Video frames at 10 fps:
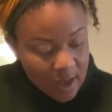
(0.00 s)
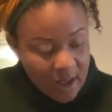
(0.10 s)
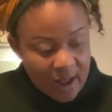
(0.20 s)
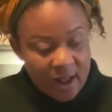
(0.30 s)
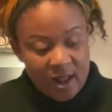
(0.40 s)

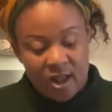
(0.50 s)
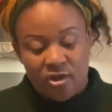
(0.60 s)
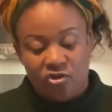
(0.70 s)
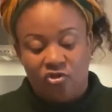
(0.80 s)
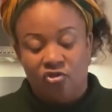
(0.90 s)

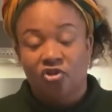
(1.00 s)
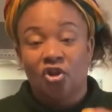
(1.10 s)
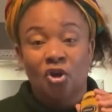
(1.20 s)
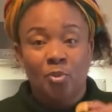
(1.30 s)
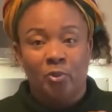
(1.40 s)
and
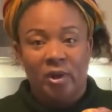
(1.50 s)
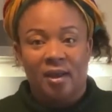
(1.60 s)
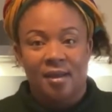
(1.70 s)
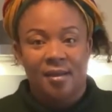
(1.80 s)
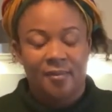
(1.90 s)
turmeric.
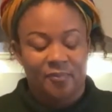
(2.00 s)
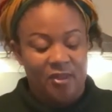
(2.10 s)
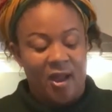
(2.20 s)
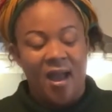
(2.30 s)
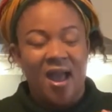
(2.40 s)

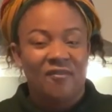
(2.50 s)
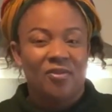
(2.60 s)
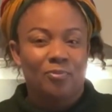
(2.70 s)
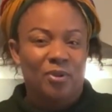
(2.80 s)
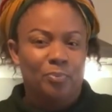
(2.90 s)
Now, I
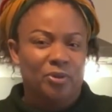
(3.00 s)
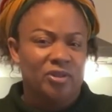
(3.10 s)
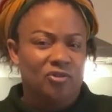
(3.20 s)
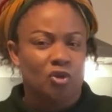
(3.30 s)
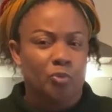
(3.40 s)
haven't been
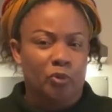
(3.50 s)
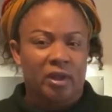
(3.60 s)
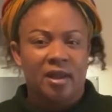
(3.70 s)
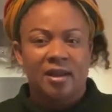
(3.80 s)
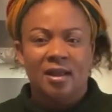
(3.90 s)
putting
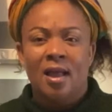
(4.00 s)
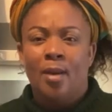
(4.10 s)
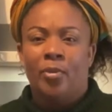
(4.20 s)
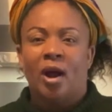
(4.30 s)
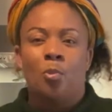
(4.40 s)
turmeric in it,
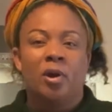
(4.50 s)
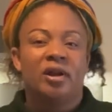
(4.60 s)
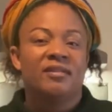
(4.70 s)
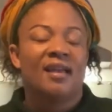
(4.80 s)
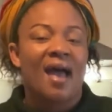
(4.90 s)
but I
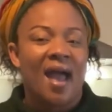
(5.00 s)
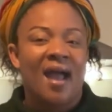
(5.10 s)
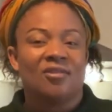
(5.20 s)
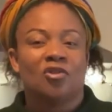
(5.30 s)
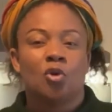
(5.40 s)
wanted to
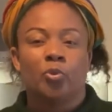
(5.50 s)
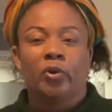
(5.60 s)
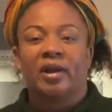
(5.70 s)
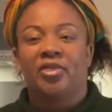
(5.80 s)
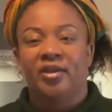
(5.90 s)
add
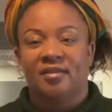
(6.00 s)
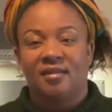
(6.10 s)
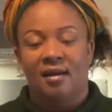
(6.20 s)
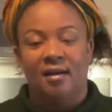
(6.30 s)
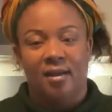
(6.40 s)
turmeric this
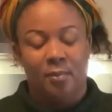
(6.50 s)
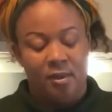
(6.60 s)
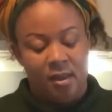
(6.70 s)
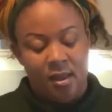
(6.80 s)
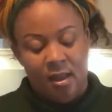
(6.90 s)
time.
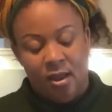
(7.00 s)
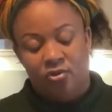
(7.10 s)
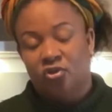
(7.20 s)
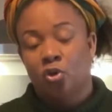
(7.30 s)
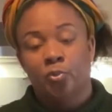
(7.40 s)

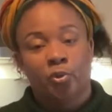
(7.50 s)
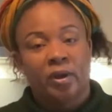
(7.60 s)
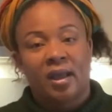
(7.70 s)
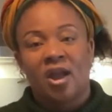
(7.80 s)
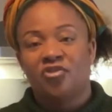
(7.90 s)

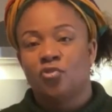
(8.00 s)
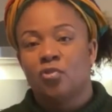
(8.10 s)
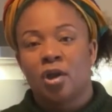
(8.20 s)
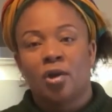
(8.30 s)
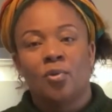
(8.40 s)
Turmeric, as you
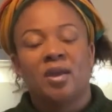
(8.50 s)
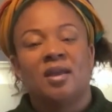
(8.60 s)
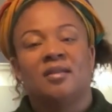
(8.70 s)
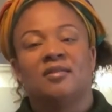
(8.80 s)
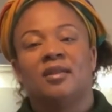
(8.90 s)
know,
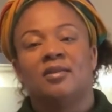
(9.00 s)
is the